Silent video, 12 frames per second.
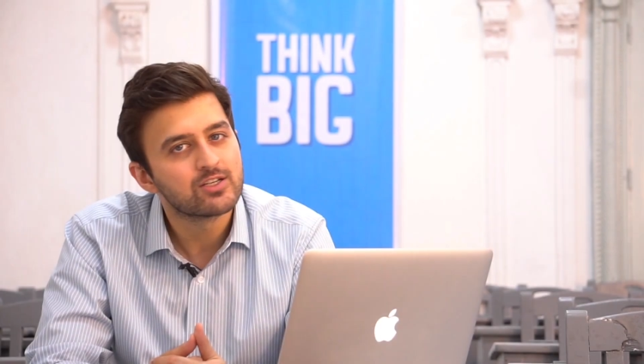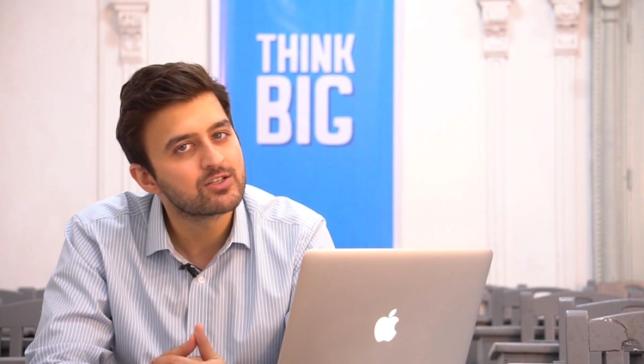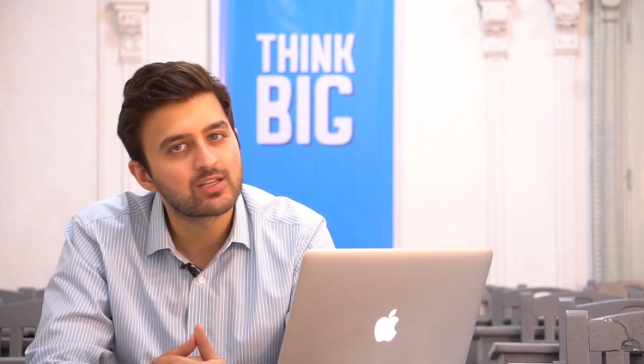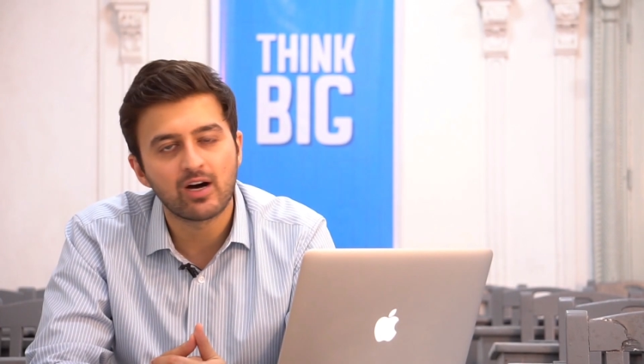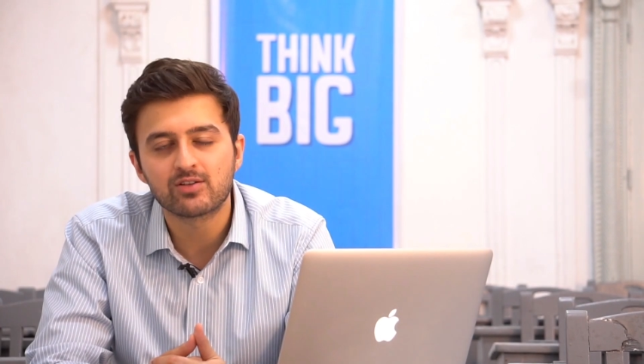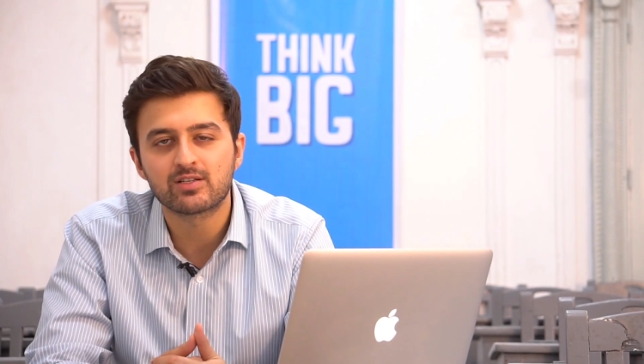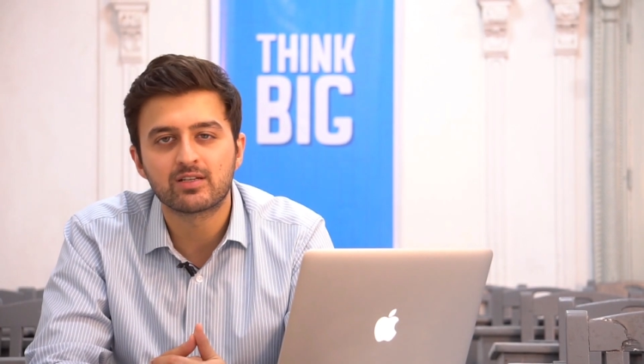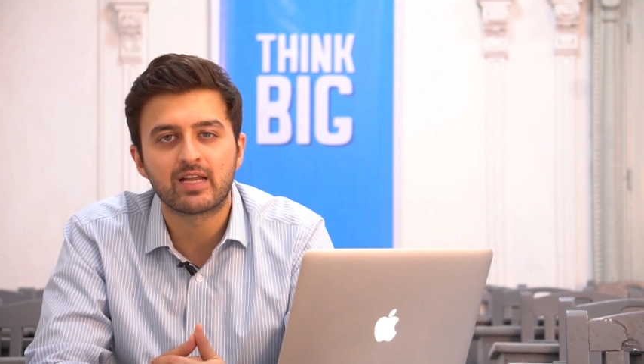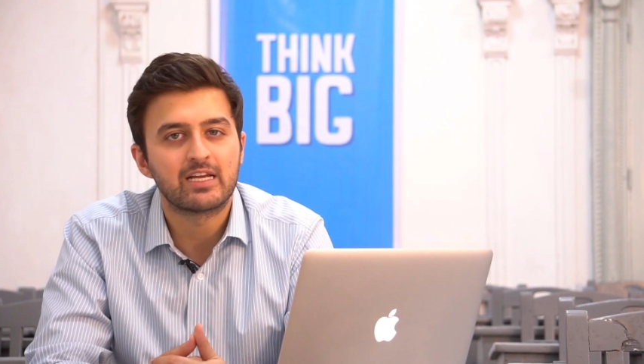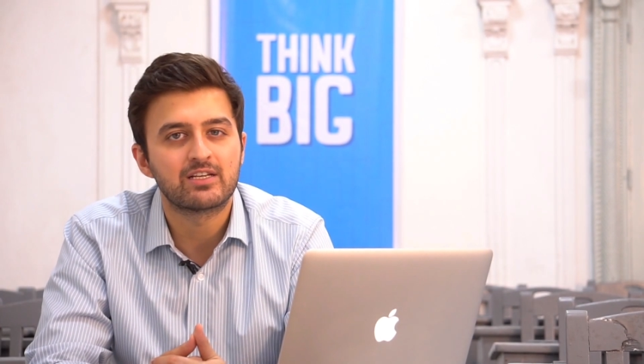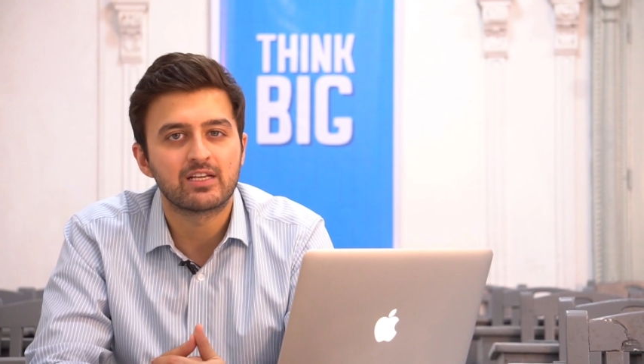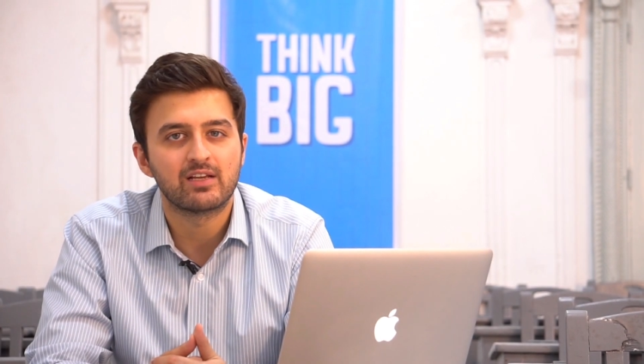
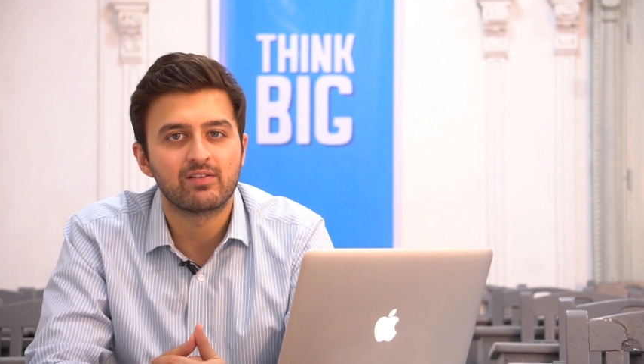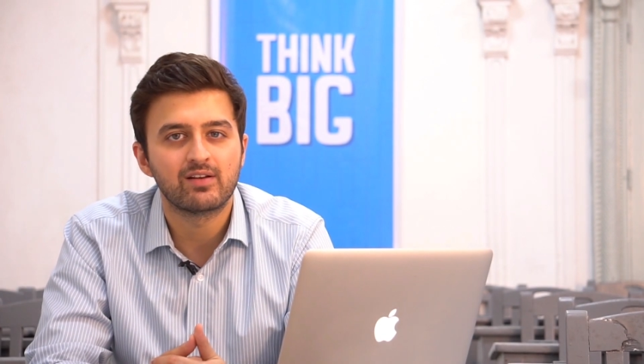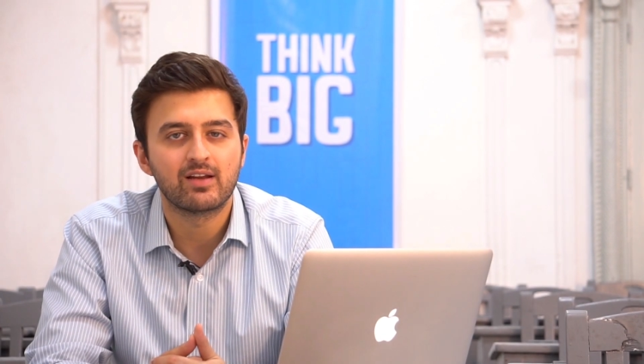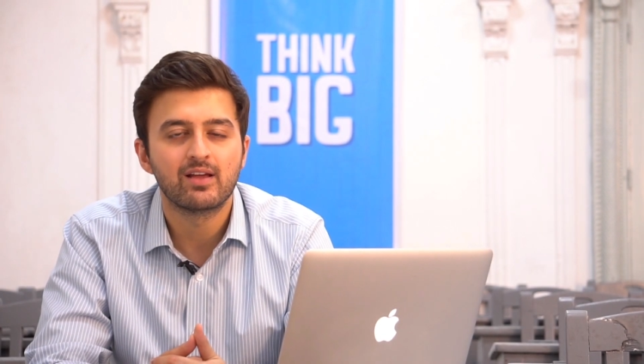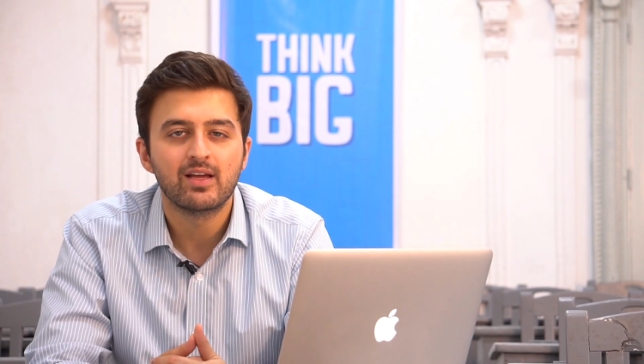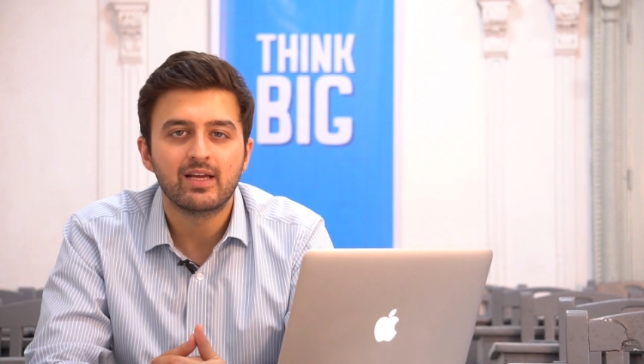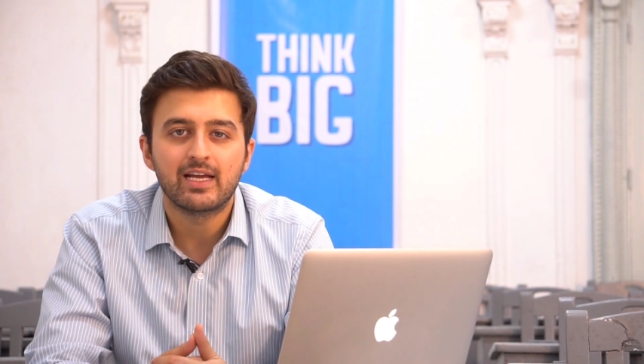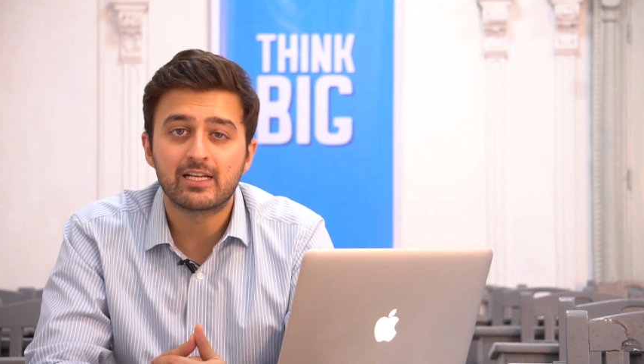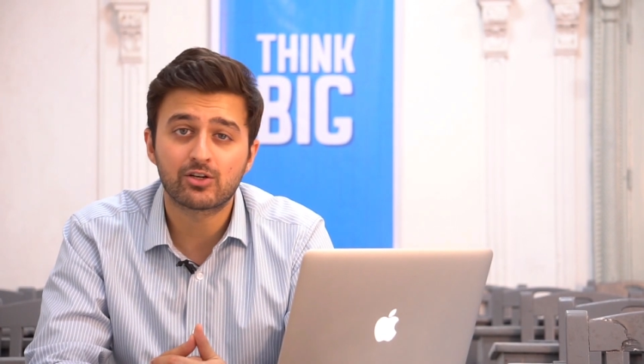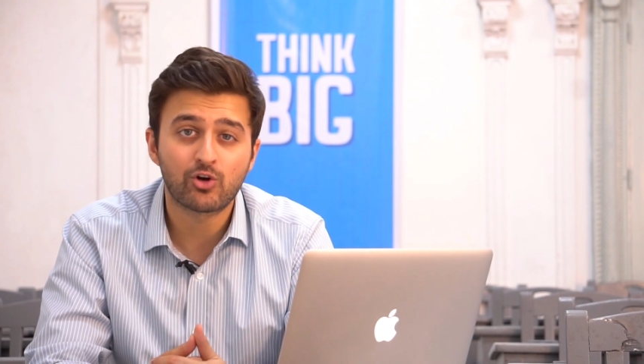2019. It's a